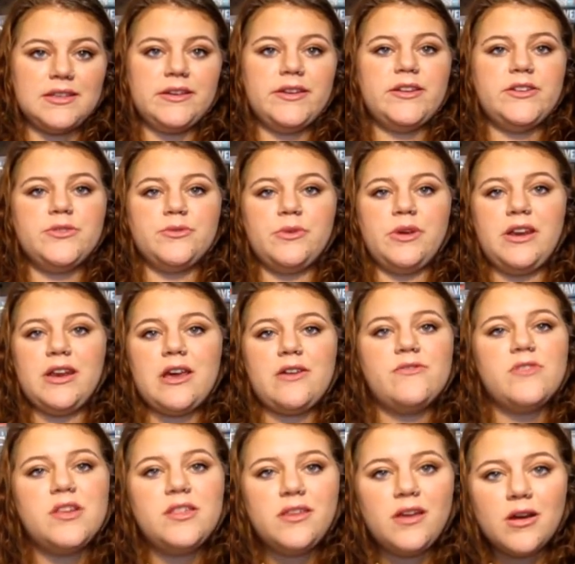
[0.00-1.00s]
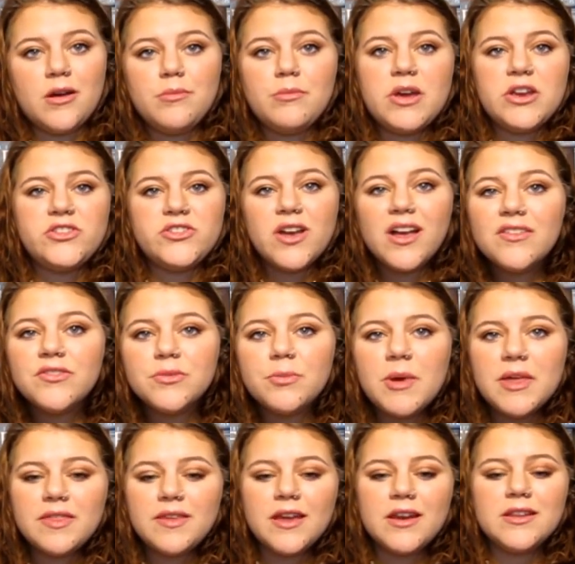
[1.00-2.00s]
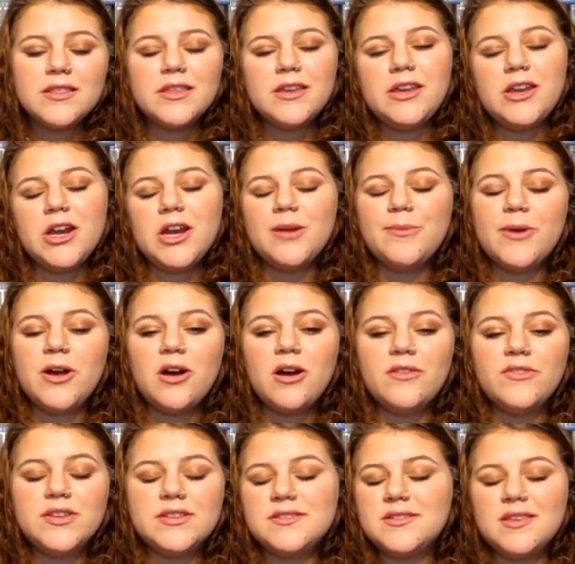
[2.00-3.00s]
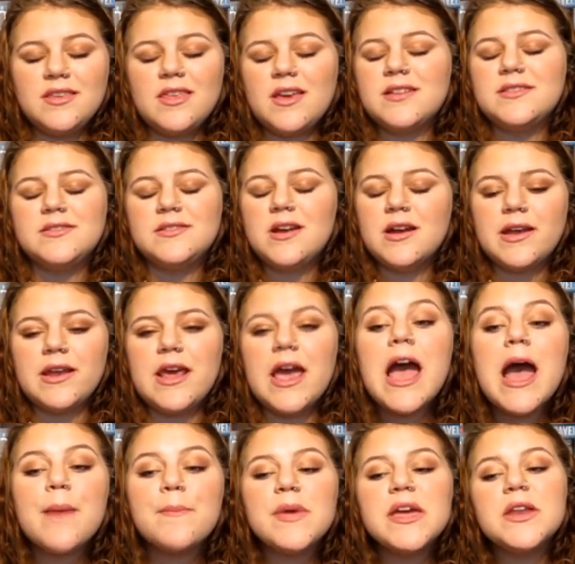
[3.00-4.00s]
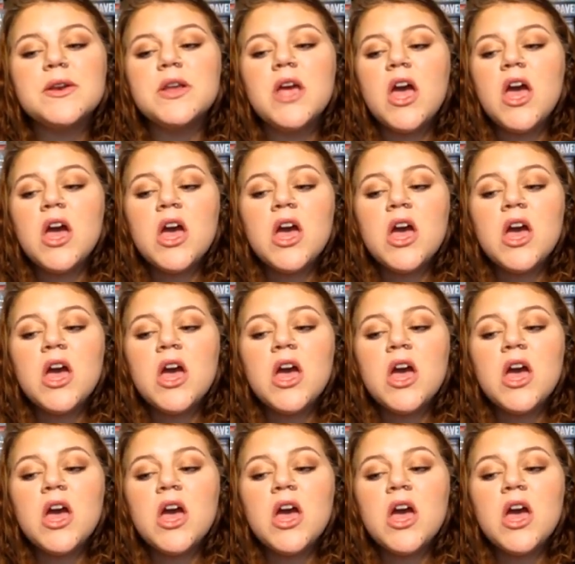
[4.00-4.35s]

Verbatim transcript: need to read everything on my shelves by the end of the year, but obviously that's not going to happen.